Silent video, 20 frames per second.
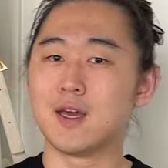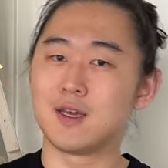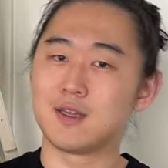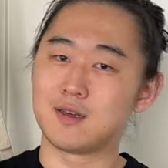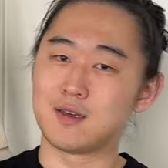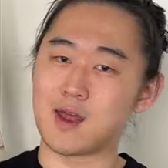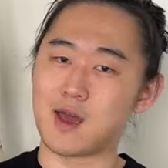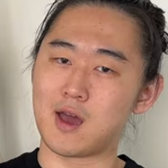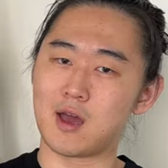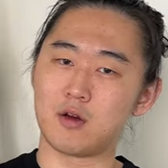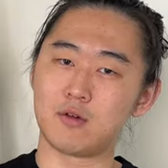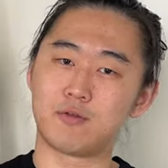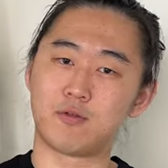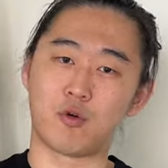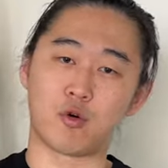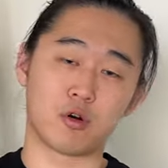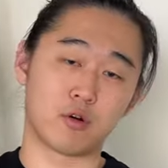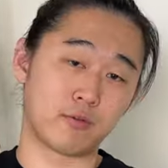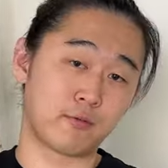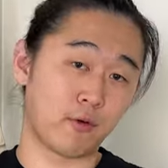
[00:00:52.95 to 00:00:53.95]
Now
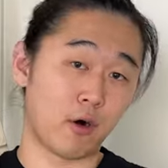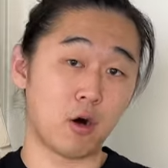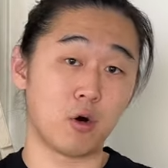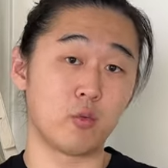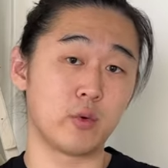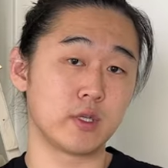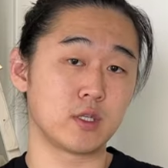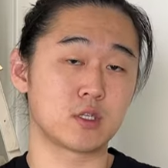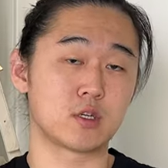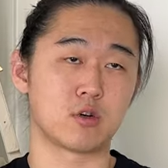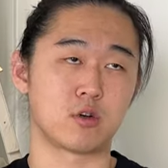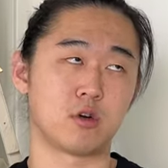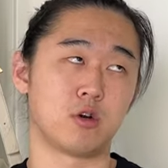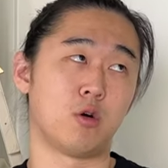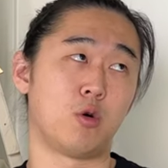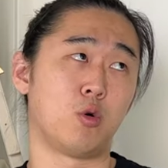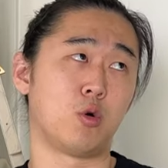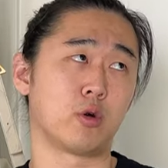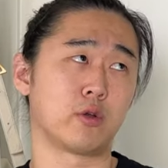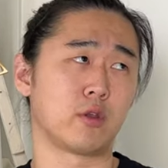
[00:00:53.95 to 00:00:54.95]
for fall winter
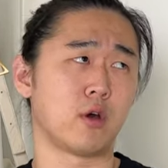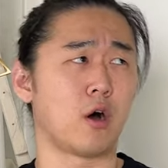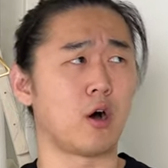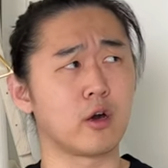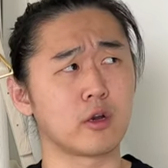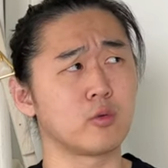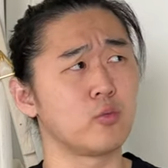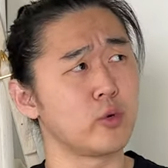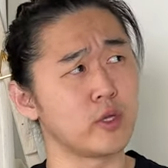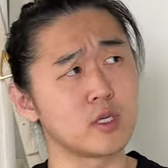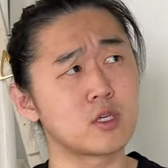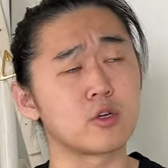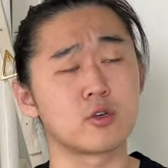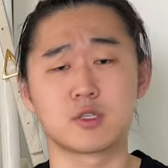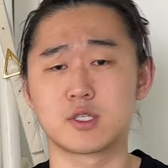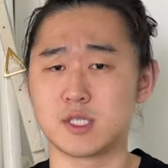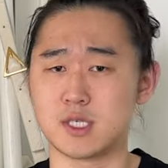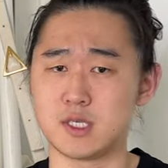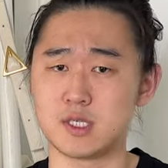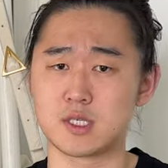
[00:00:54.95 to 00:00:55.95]
or the autumn winter
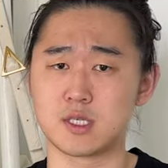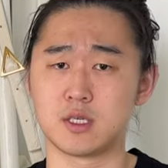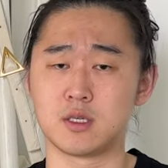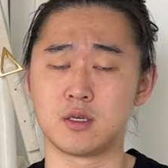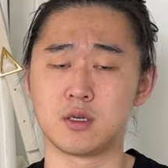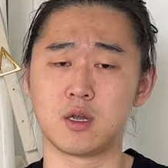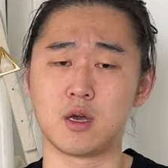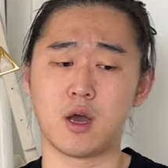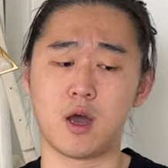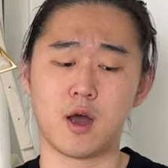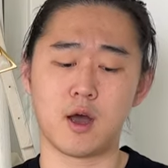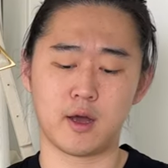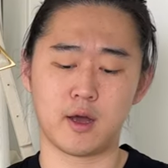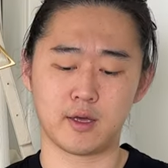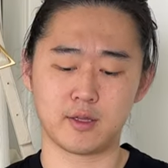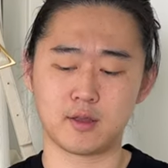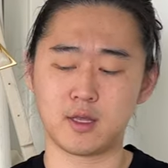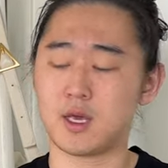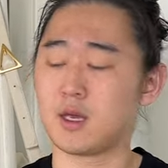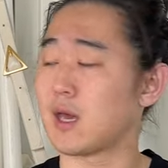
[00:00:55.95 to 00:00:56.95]
season,
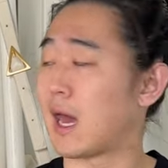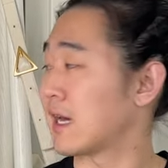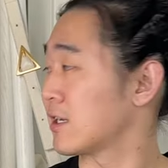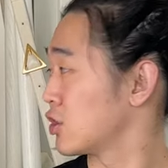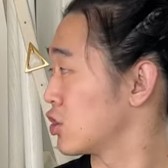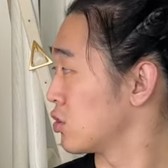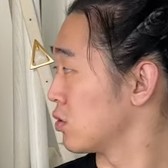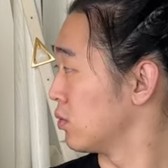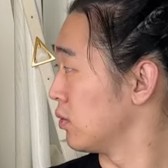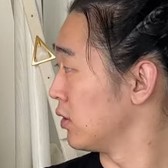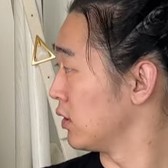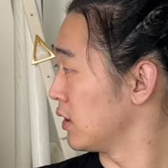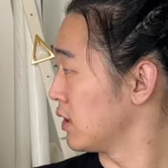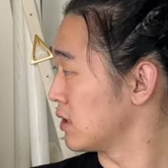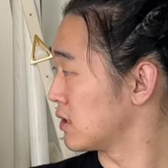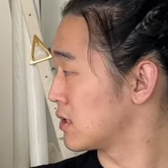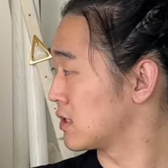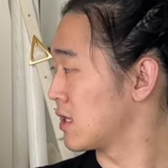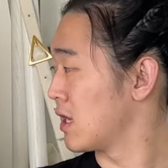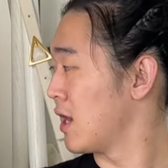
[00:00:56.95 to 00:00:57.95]
they actually
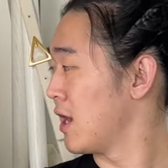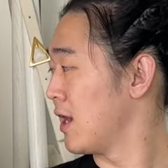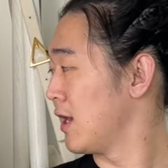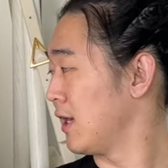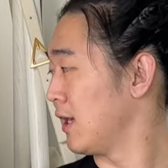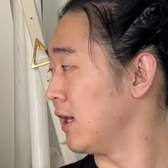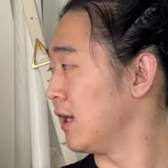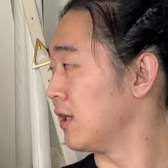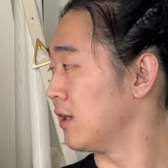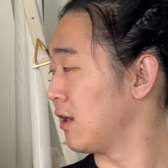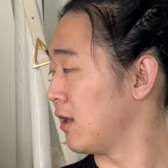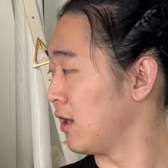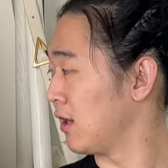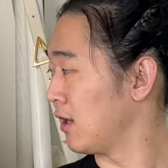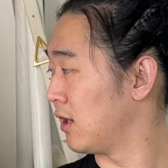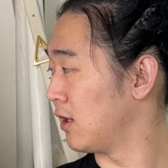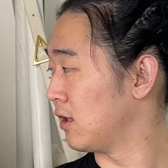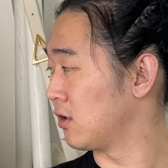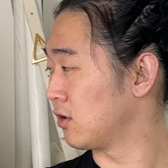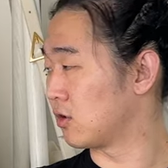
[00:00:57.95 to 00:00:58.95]
released it
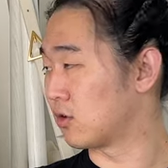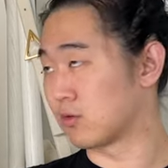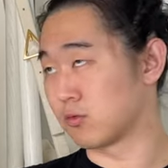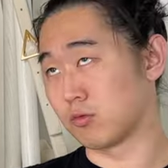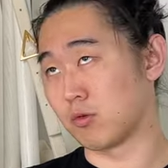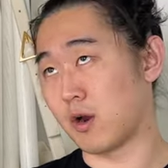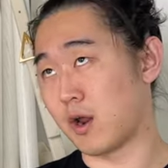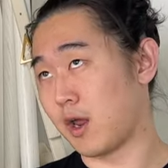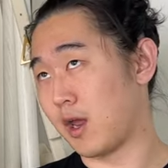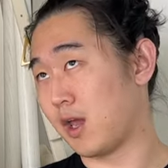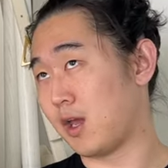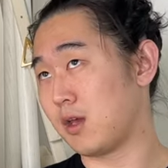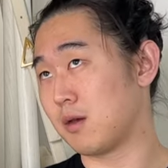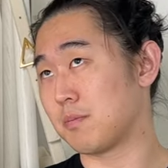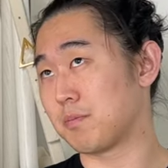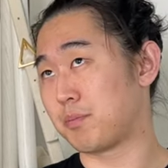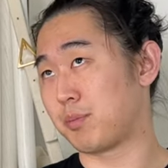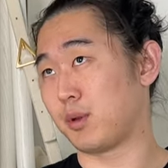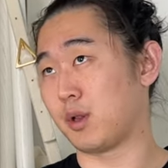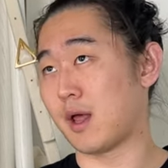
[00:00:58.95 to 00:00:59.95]
in gray,
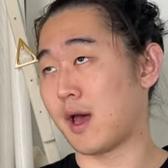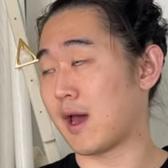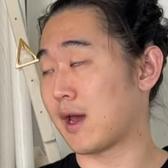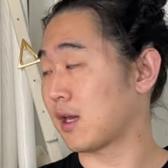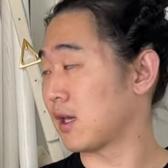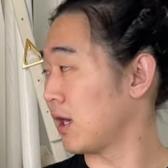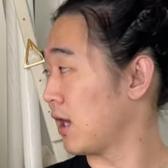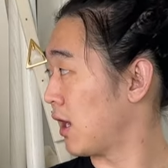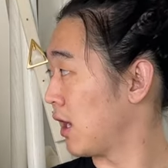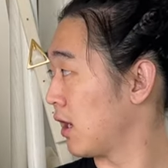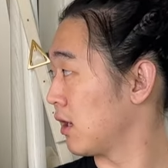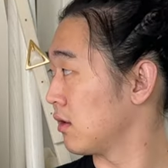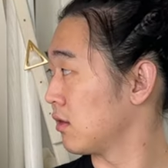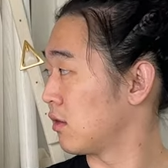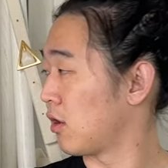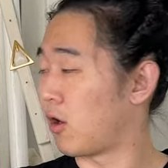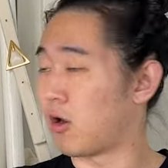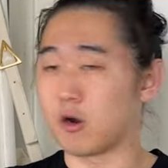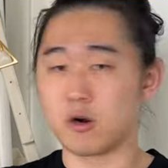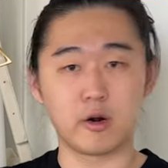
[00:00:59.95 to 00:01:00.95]
black, and the
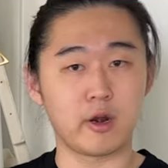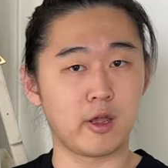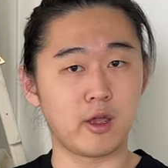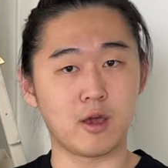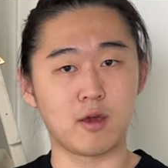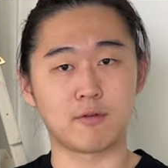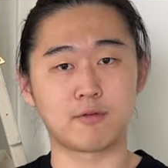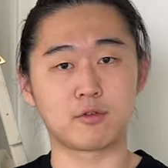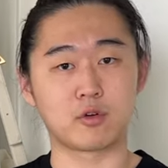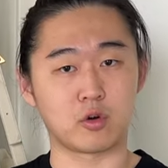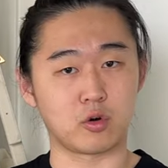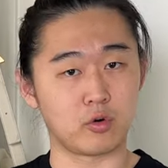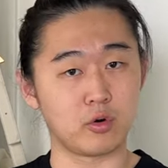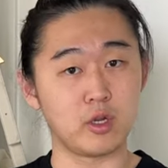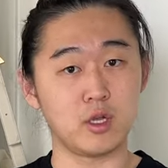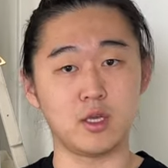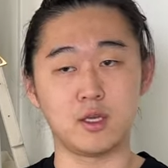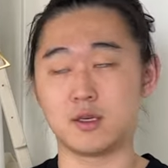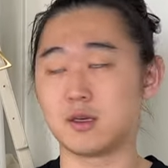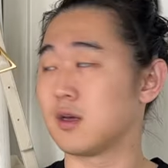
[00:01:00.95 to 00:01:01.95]
RAF
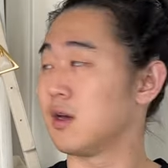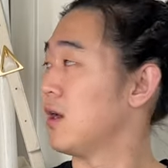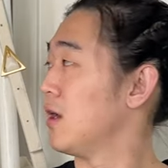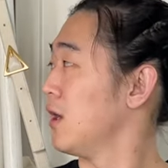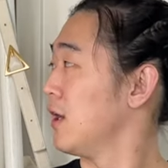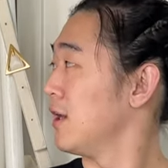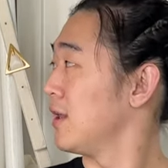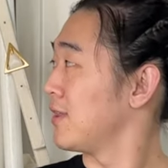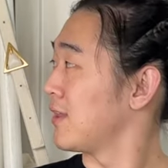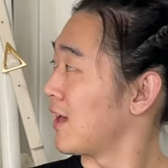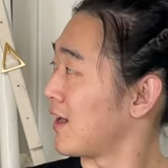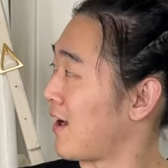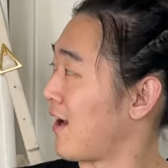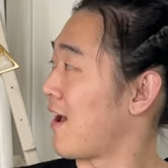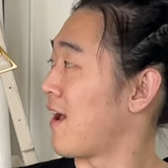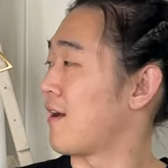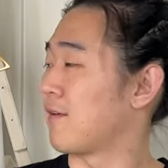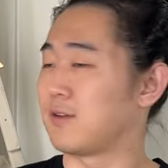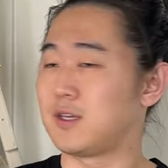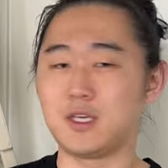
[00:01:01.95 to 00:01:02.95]
green that I
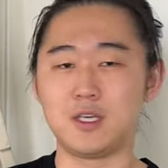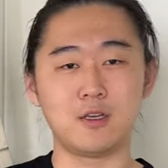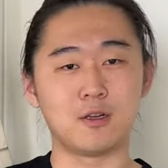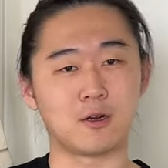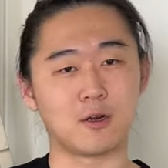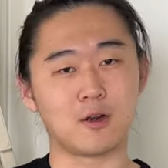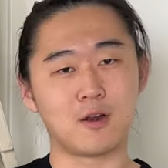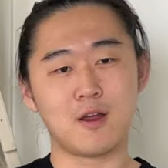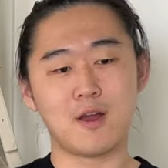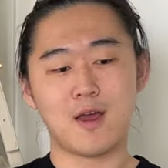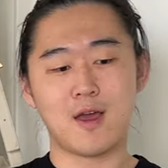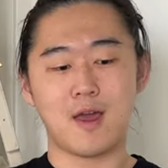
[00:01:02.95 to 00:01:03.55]
have here,